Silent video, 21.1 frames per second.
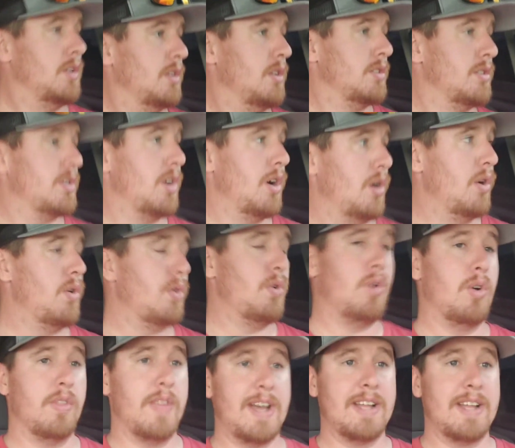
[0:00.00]
So
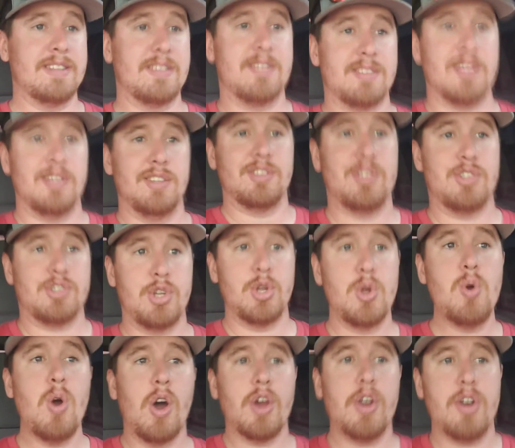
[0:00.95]
that's
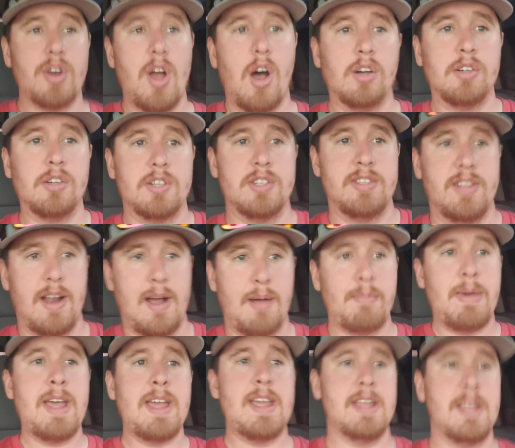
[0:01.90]
$200 that I
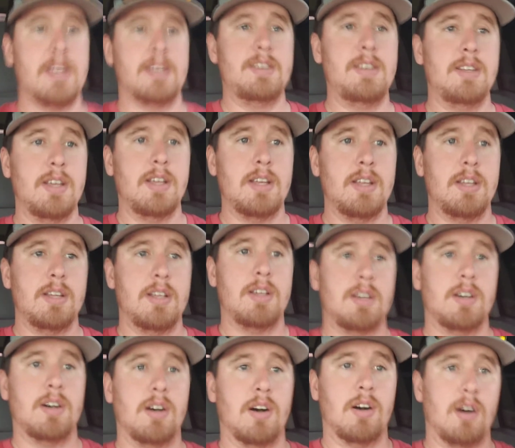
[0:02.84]
made
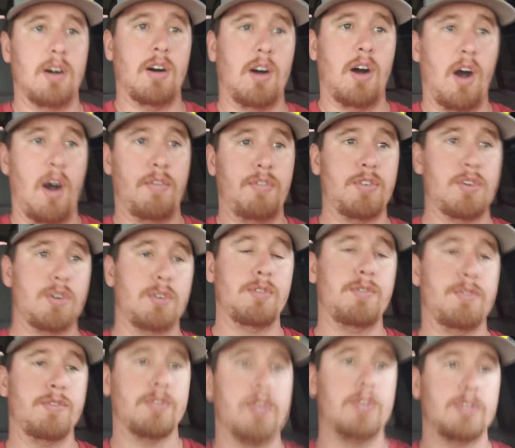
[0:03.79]
off of
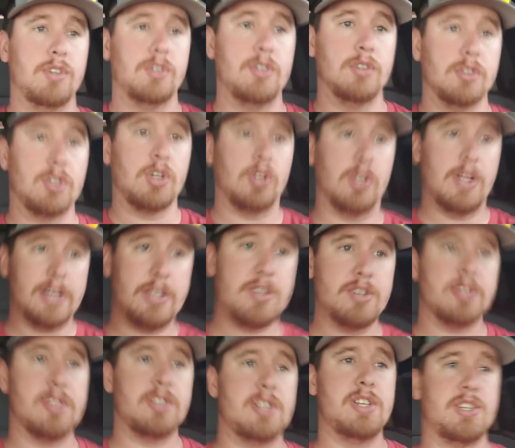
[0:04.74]

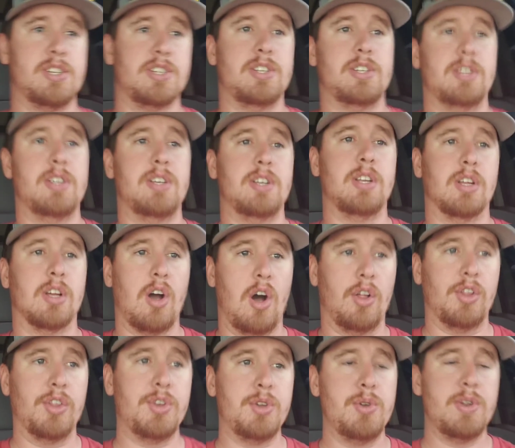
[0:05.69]
collector's edition
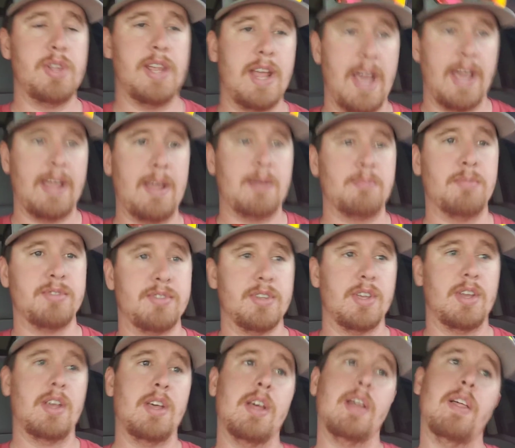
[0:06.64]
Call of Duty games
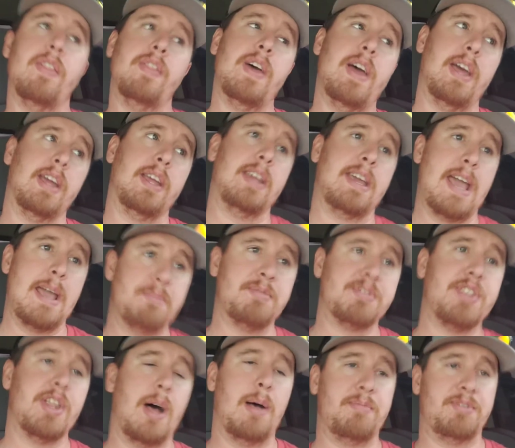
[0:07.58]
that
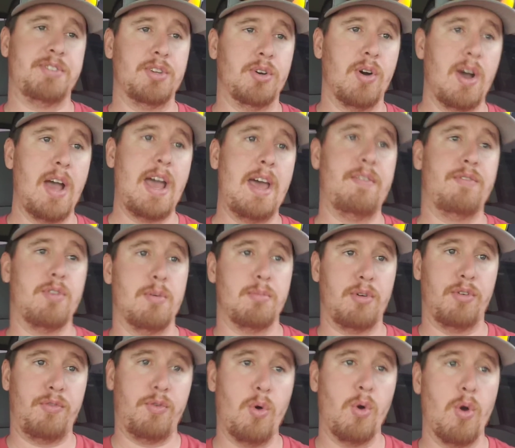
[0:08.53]
GameStop still had from
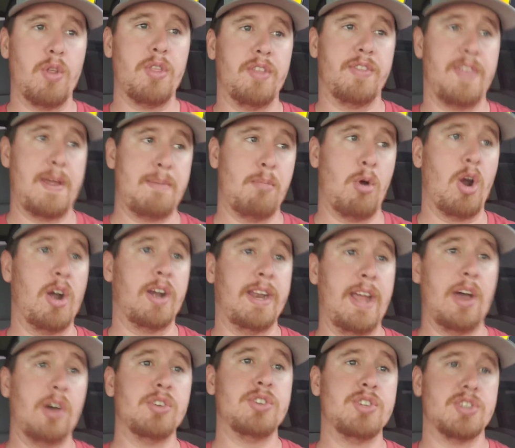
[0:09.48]
before that they marked
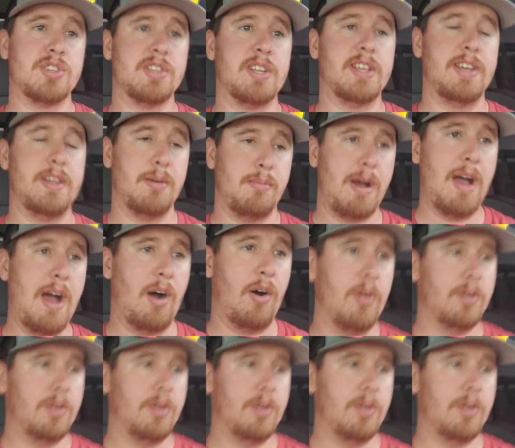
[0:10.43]
down just to get them out.